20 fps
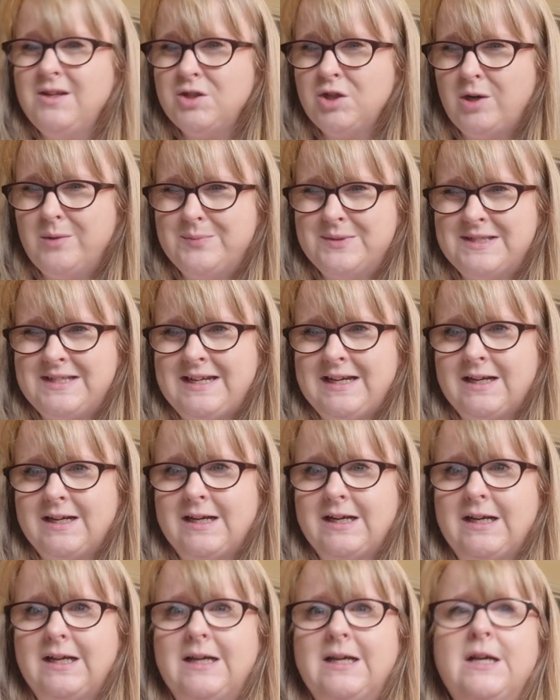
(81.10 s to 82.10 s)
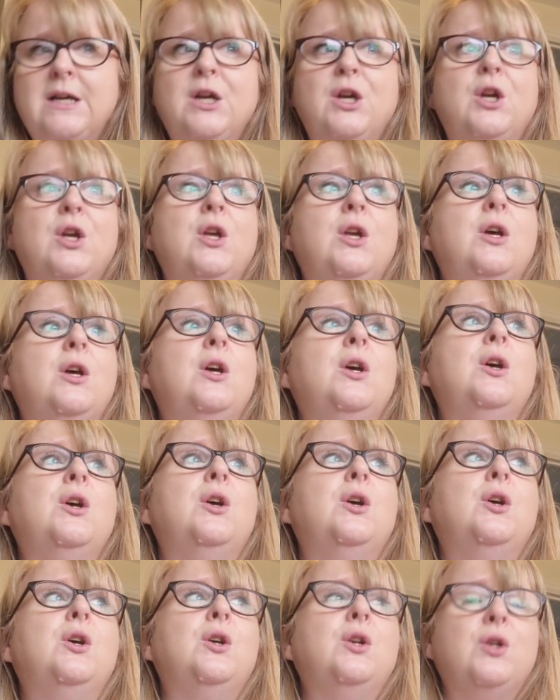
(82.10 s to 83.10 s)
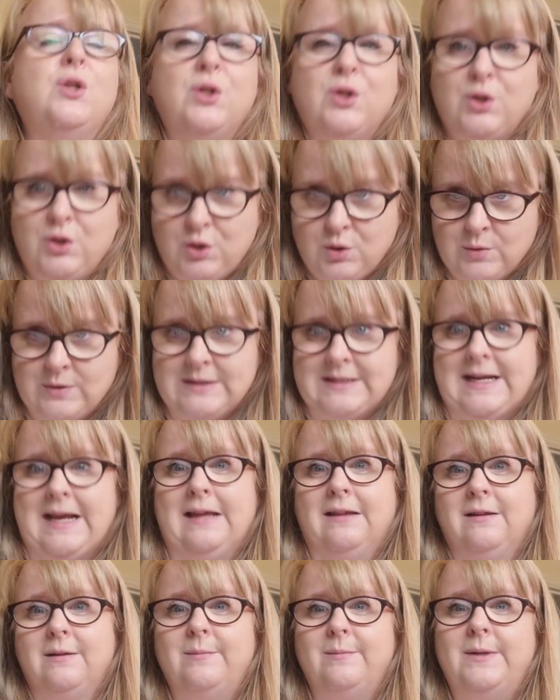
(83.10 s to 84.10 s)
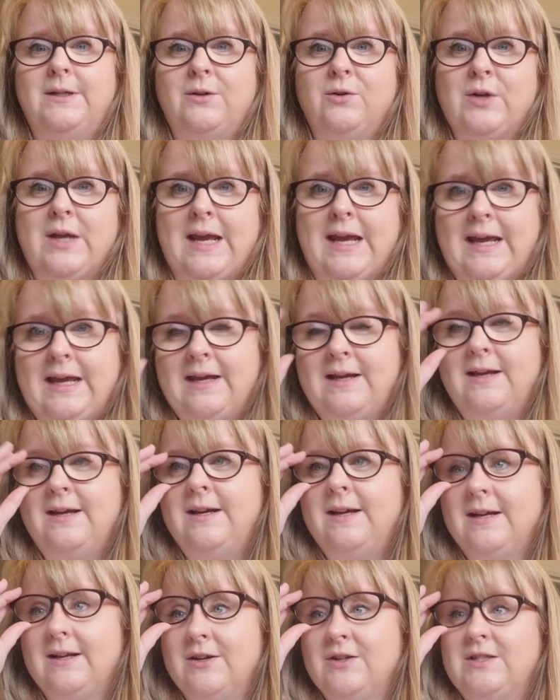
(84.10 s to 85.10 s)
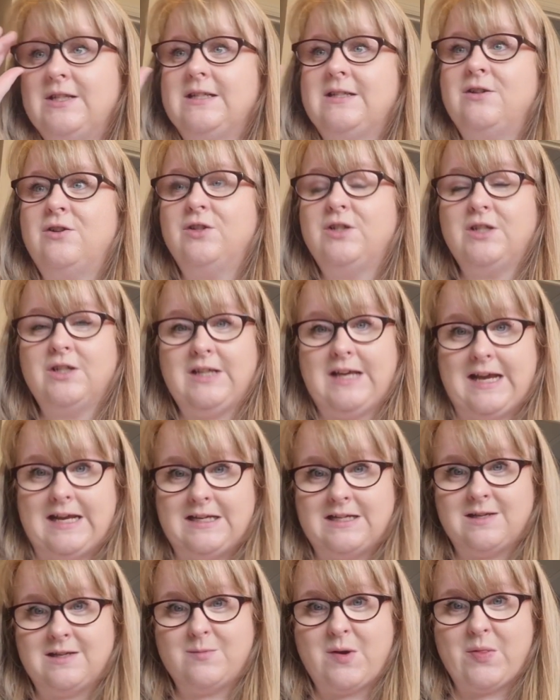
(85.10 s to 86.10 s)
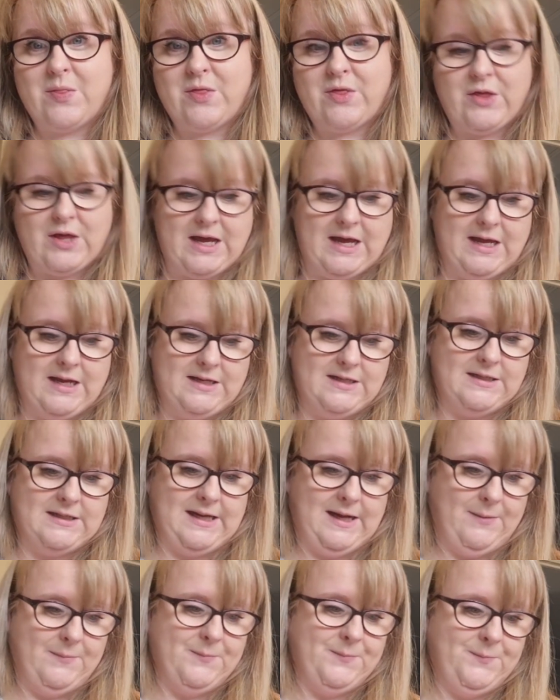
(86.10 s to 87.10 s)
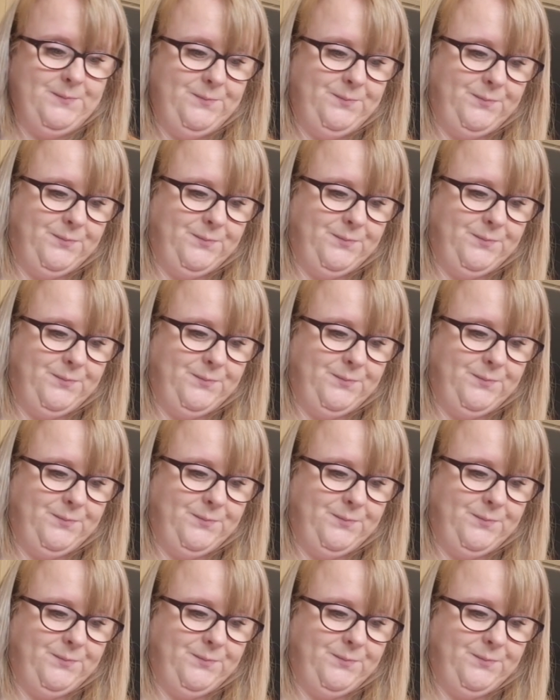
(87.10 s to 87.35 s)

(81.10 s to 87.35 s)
top secret, don't tell him, okay? Because it's not till the end of the month, and yeah,